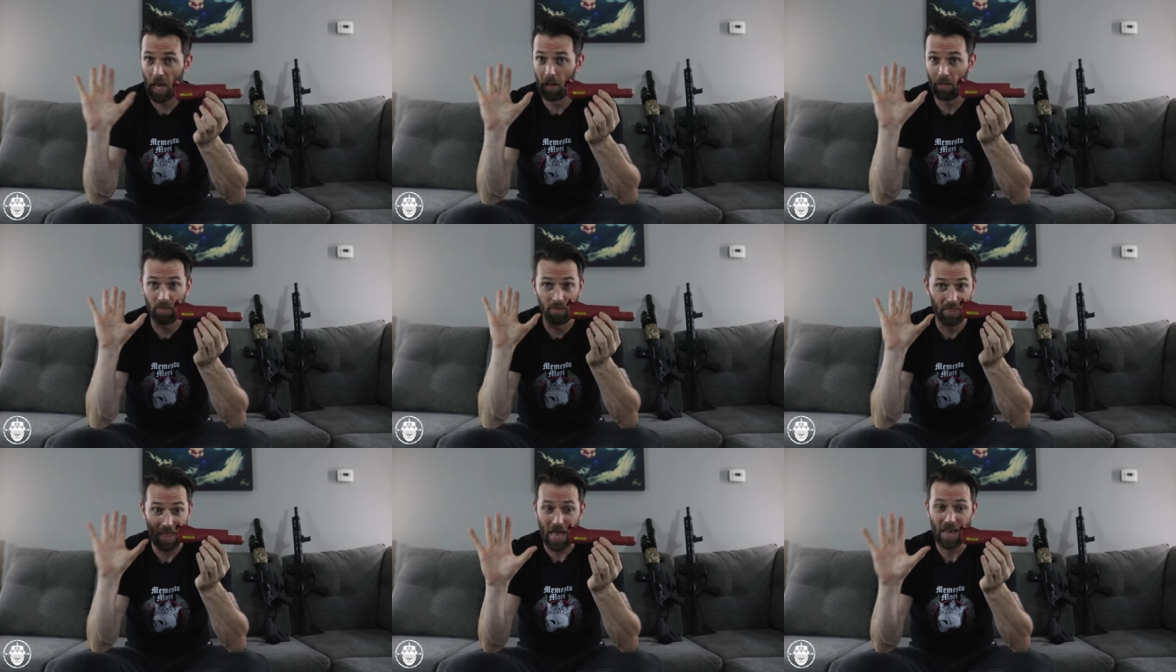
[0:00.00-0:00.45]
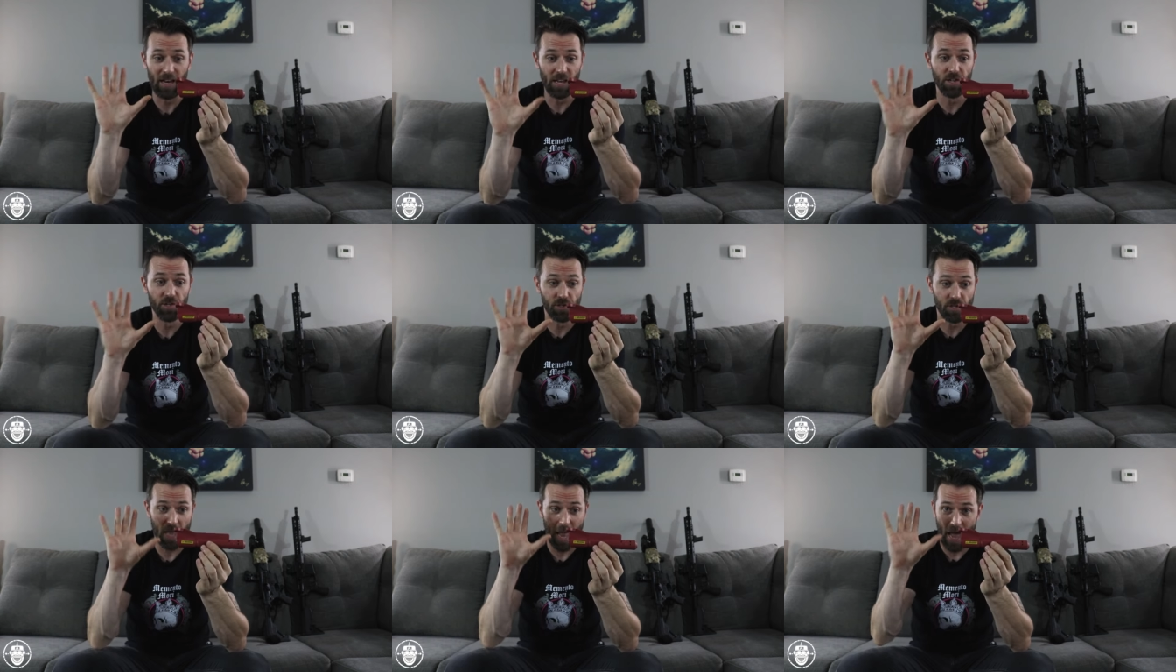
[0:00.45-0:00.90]
That
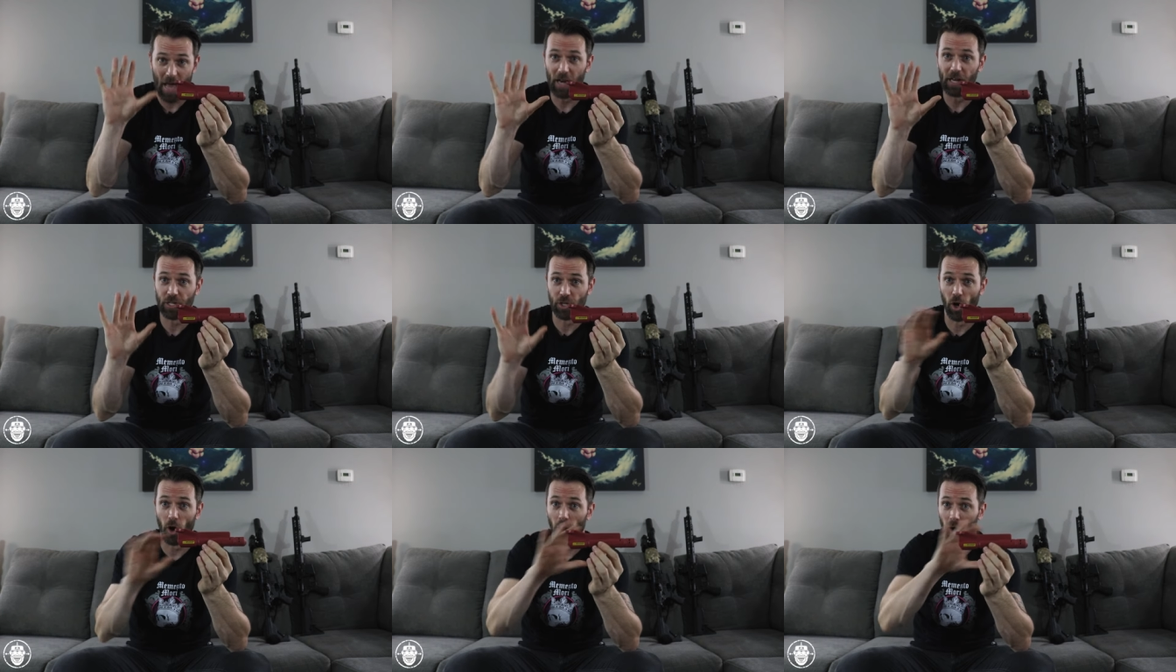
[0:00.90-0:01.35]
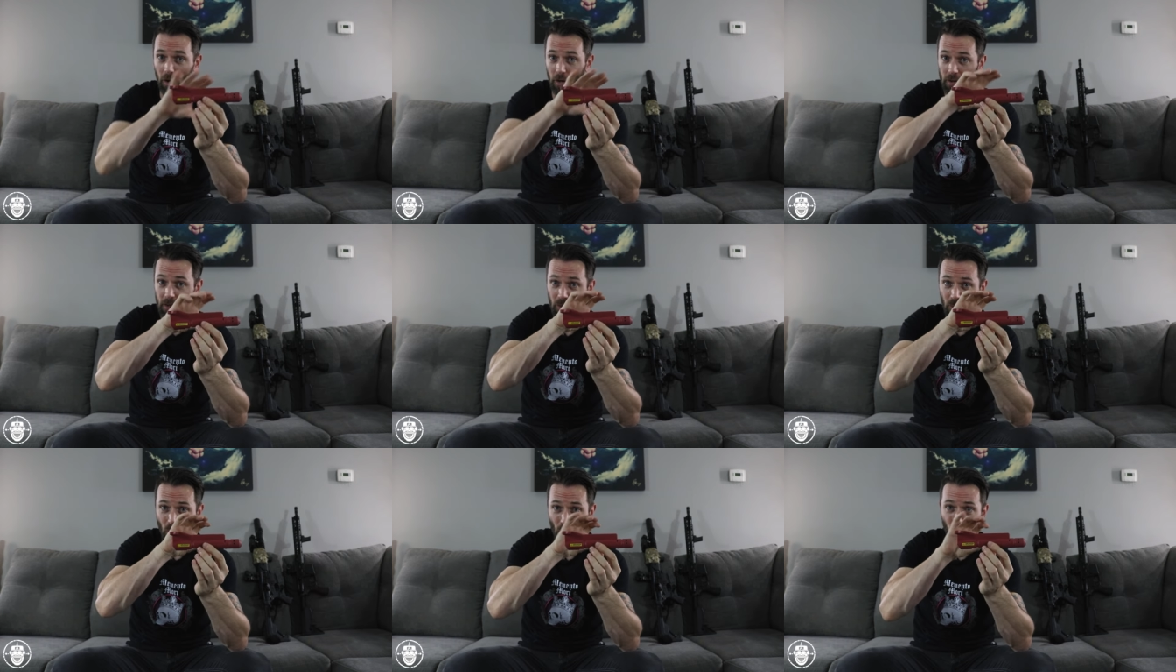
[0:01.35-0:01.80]
is at its
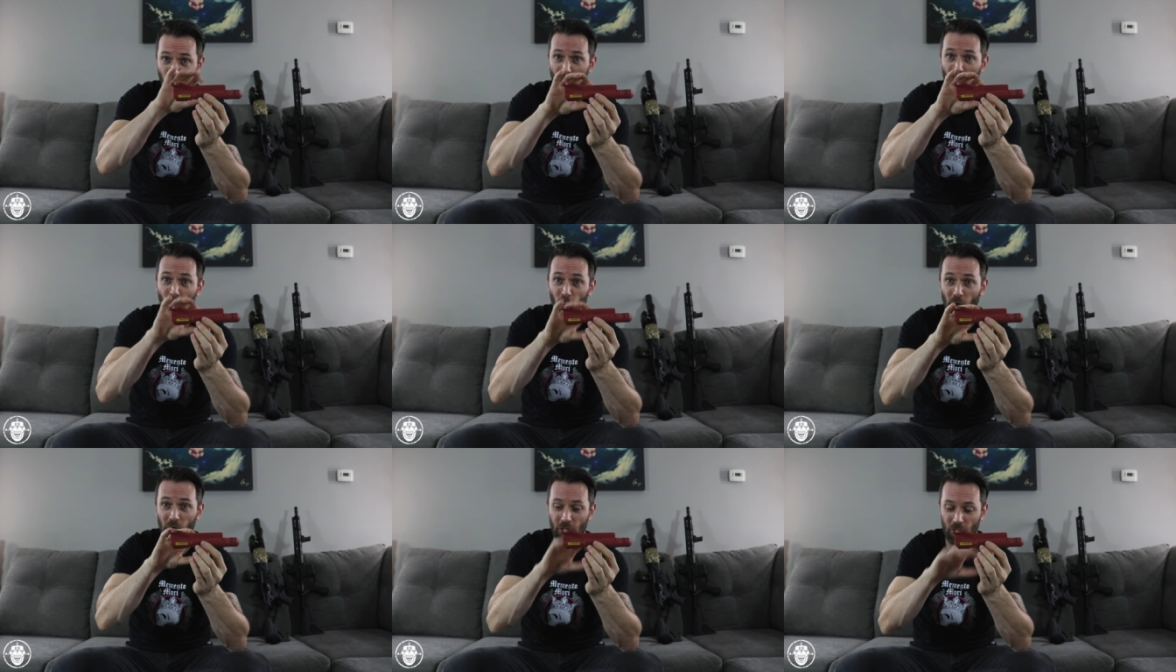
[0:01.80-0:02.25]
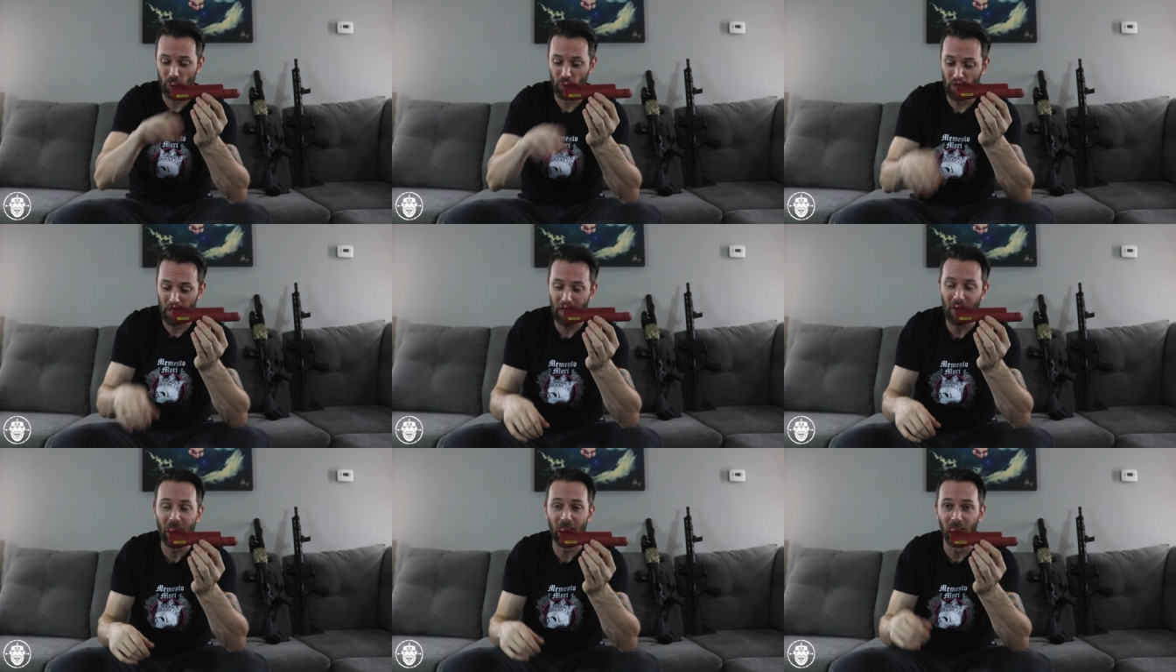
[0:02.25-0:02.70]
heart what we're
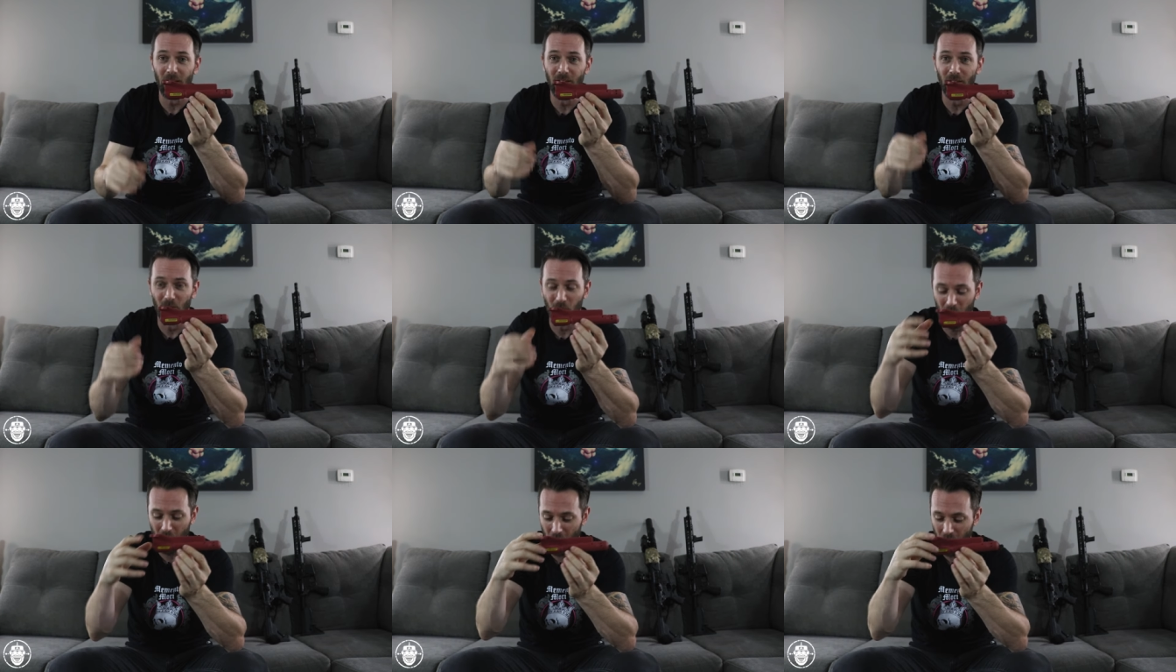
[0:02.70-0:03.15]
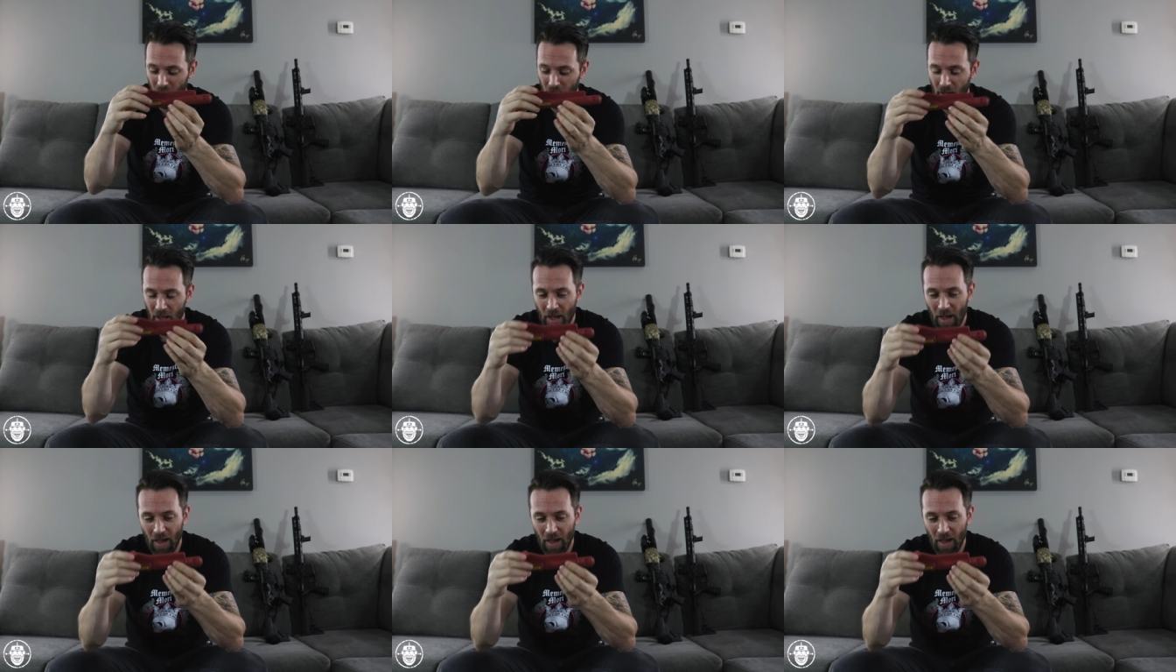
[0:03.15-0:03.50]
doing here, okay?